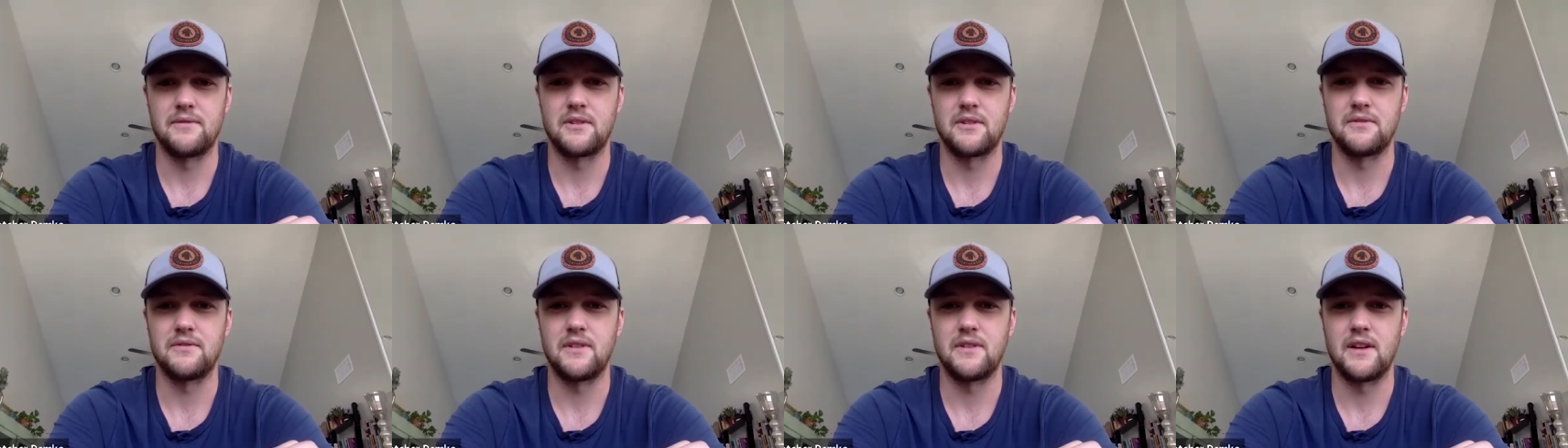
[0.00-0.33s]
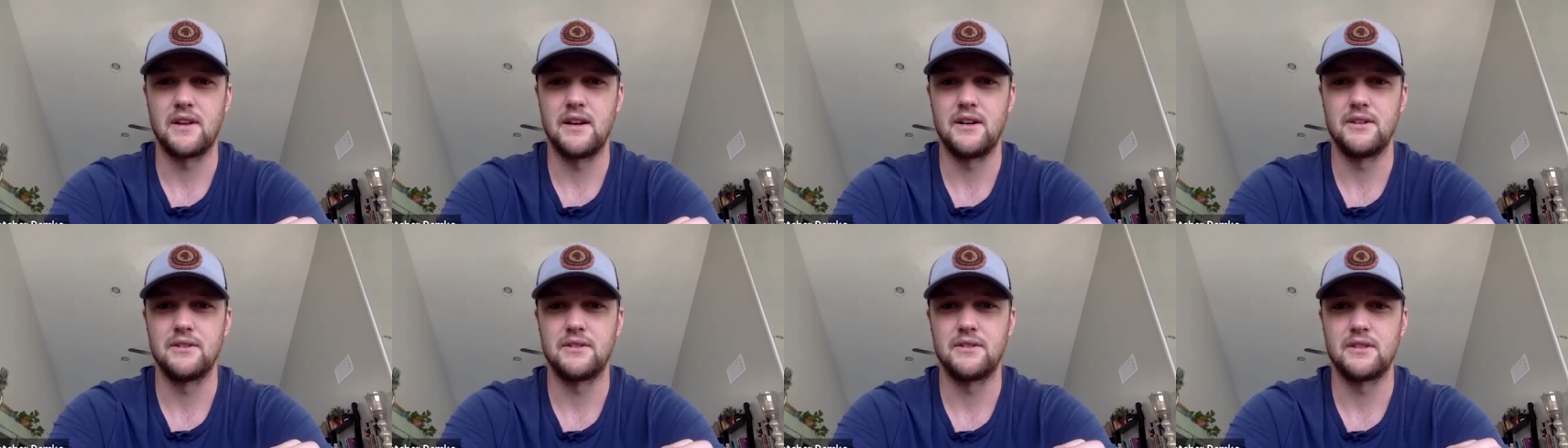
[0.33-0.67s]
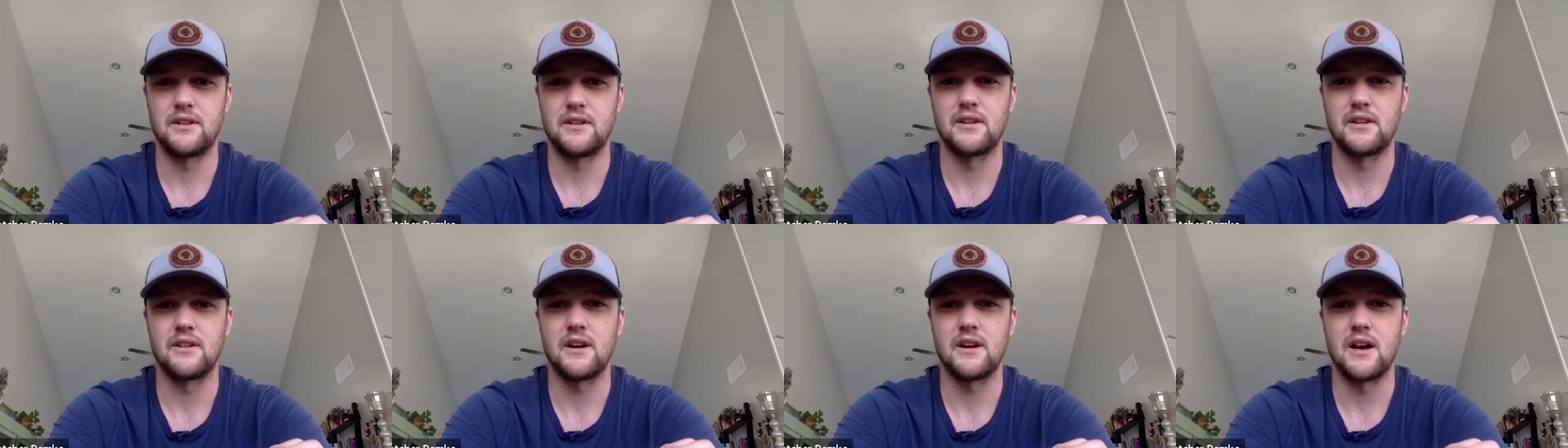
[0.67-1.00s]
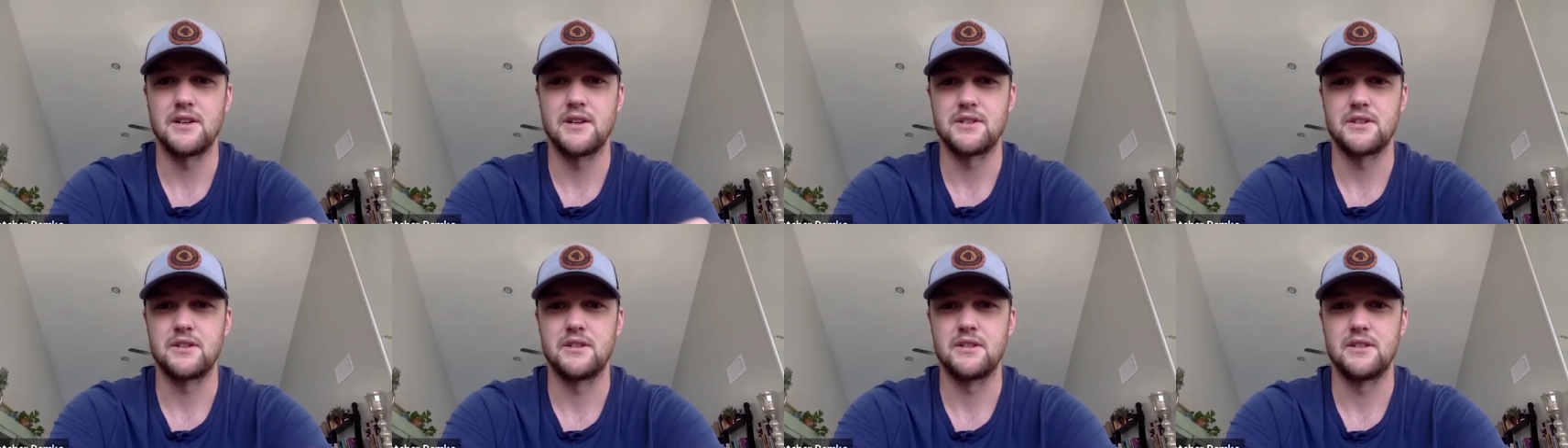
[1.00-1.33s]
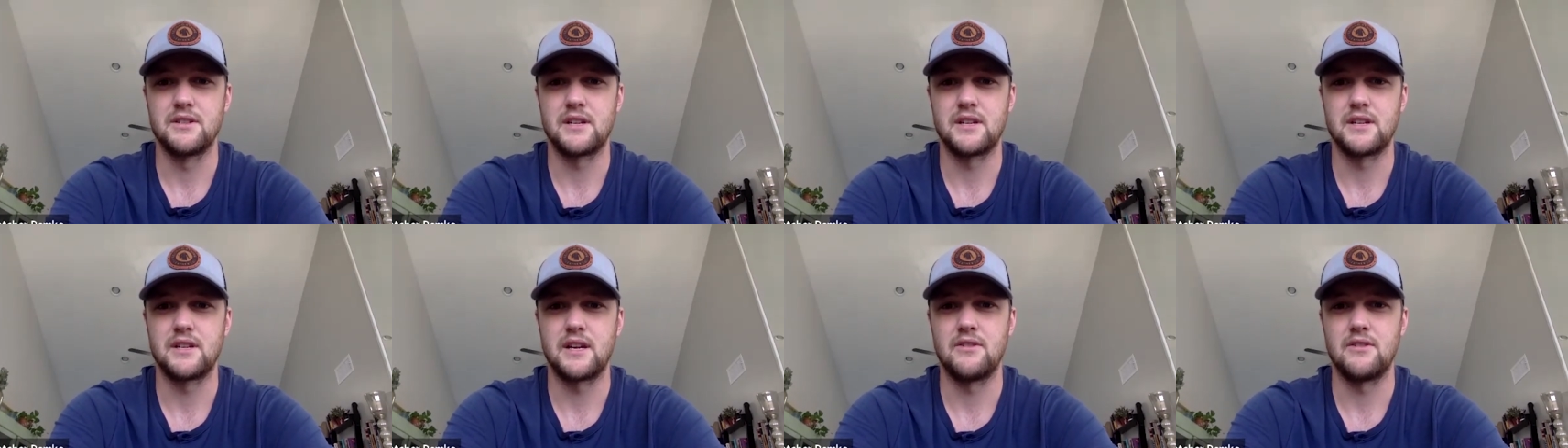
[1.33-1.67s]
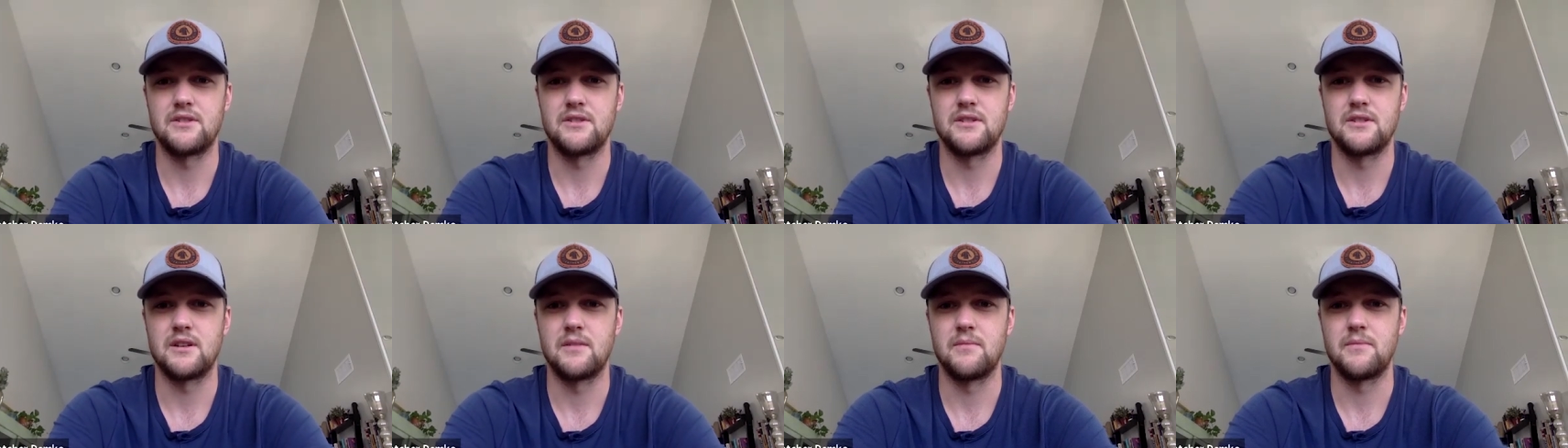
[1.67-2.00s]
to fly out there and crash on his
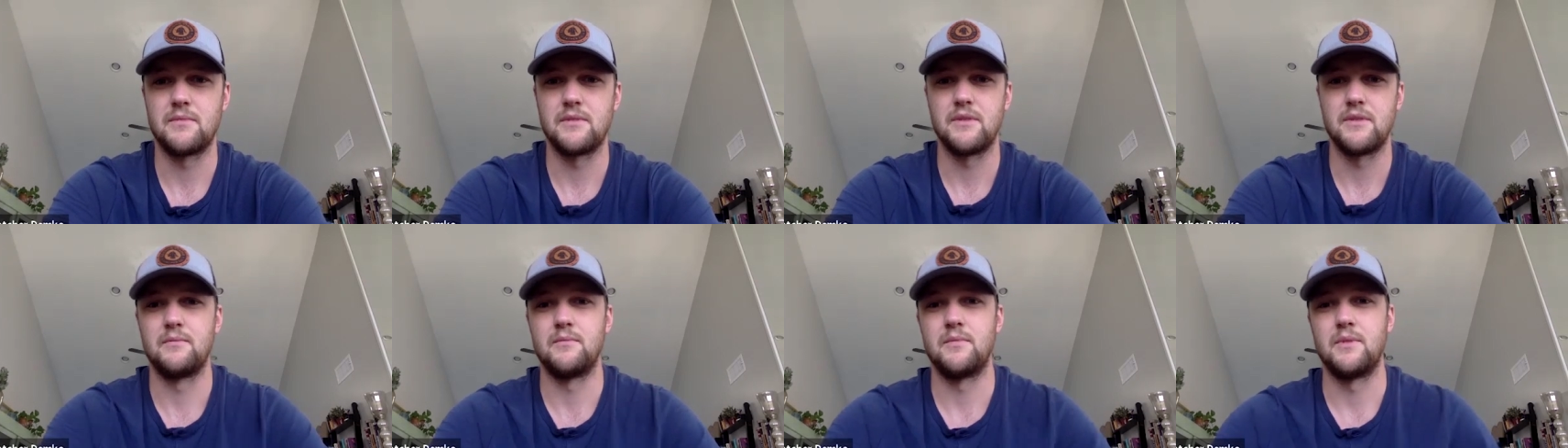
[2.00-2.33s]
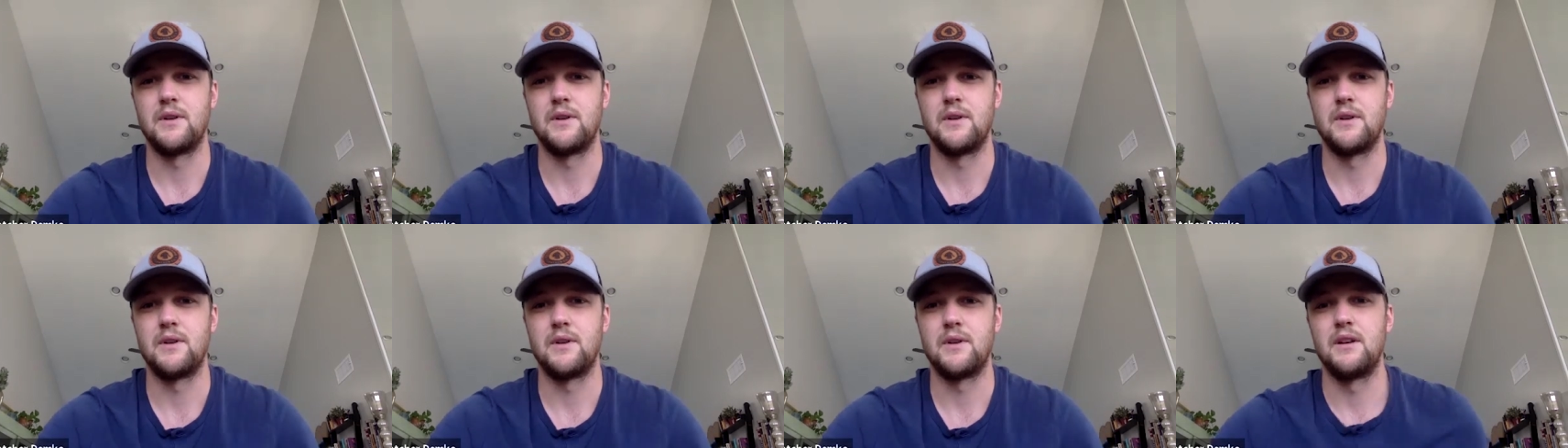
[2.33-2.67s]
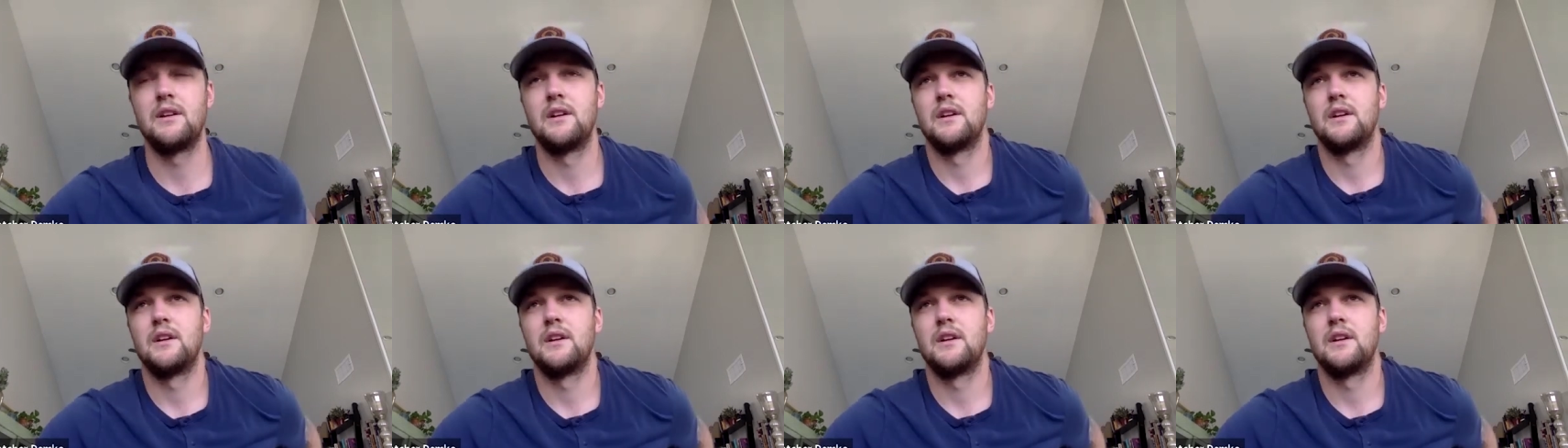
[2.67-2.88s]
couch or something. But